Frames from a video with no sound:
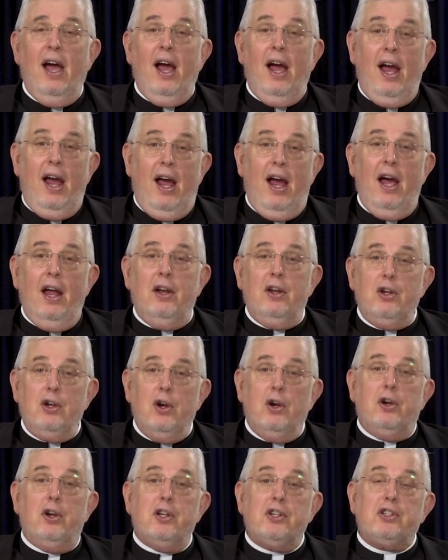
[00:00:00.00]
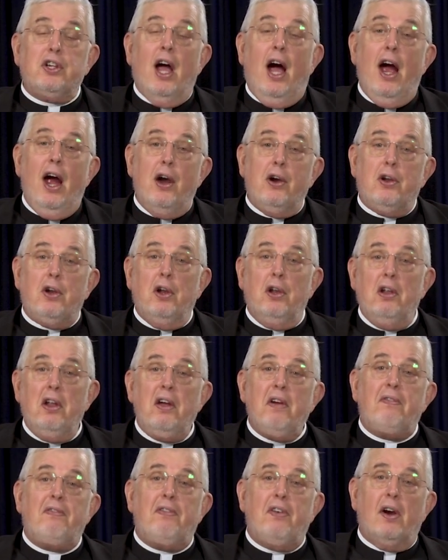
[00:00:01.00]
and your desire to
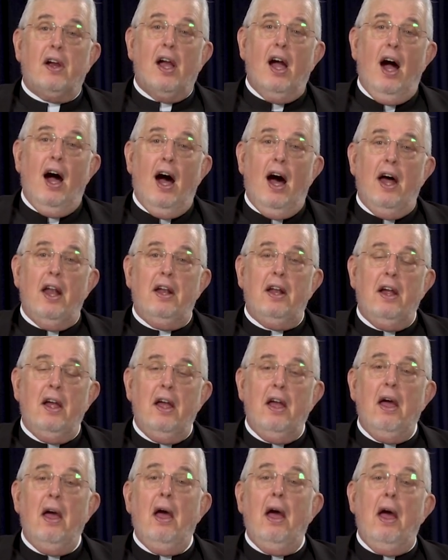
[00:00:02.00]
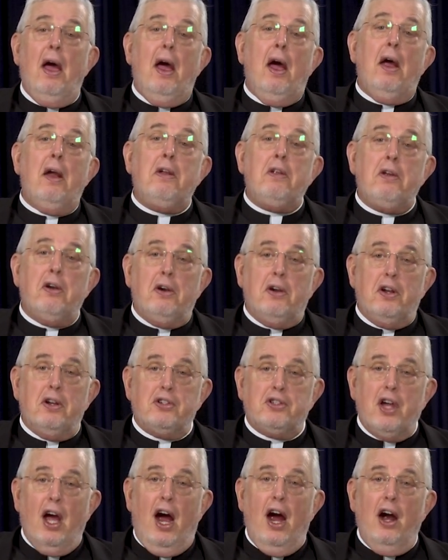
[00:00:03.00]
live for God and your
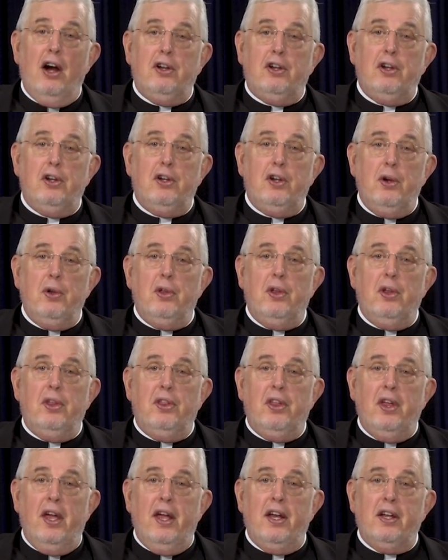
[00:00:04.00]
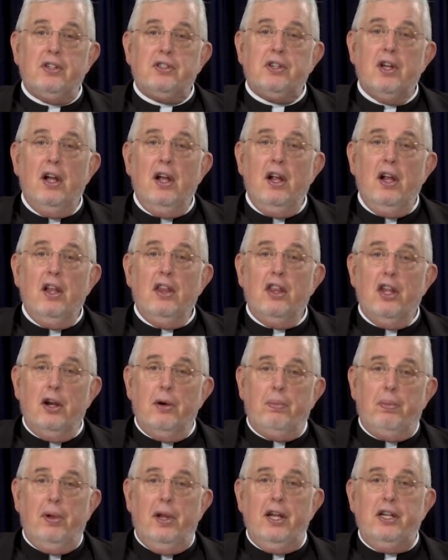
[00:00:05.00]
desire to do the things that
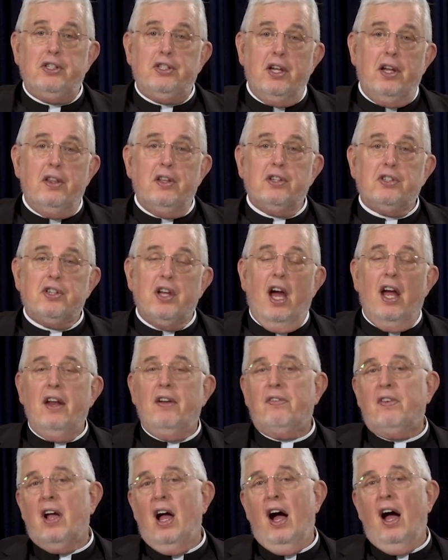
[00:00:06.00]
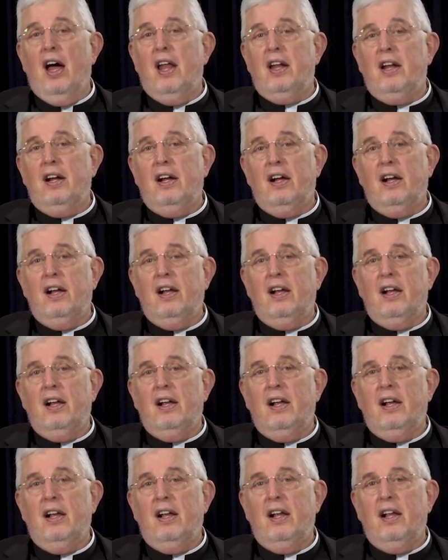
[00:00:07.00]
are pleasing in the sight of God.
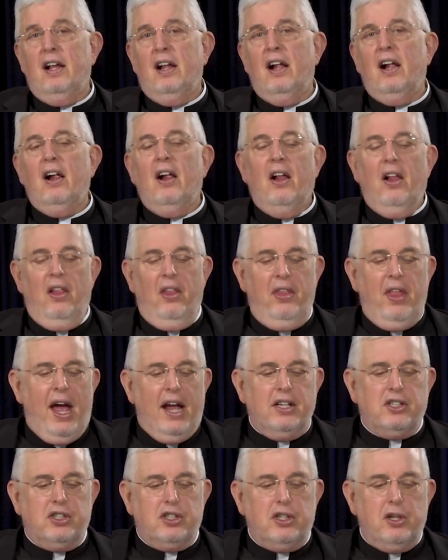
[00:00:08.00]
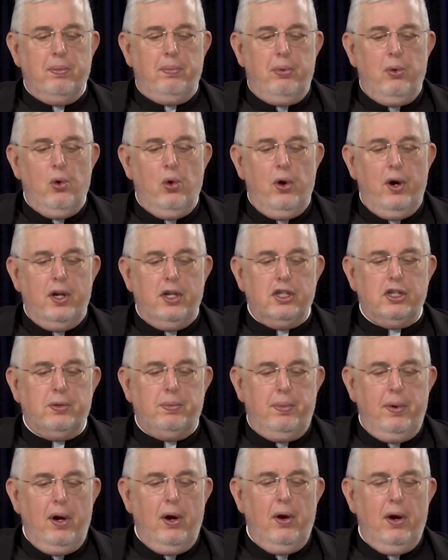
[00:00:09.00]
That's the poor in
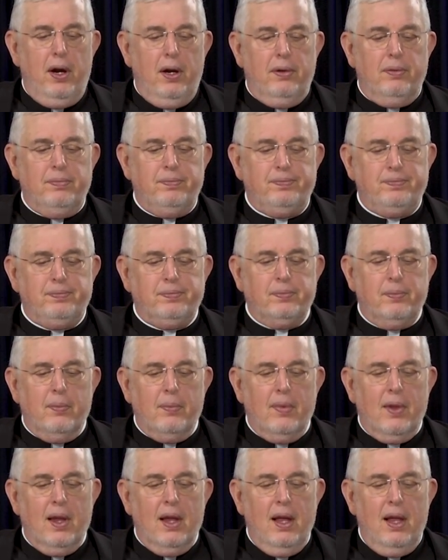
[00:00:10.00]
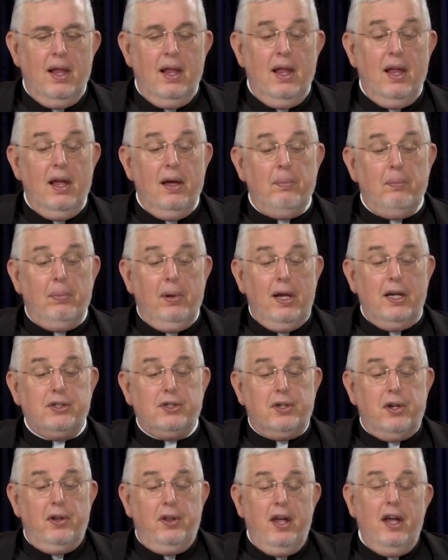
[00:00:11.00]
spirit.
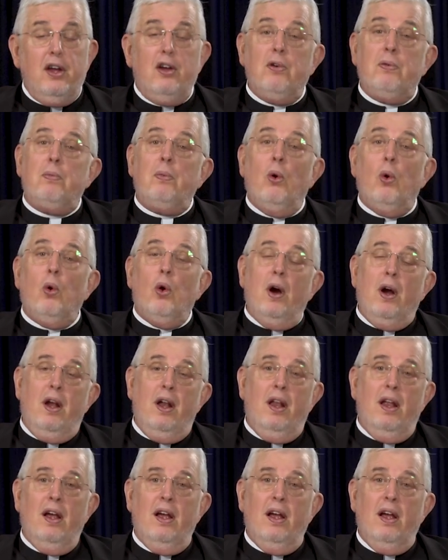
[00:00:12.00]
Blessed are they who mourn,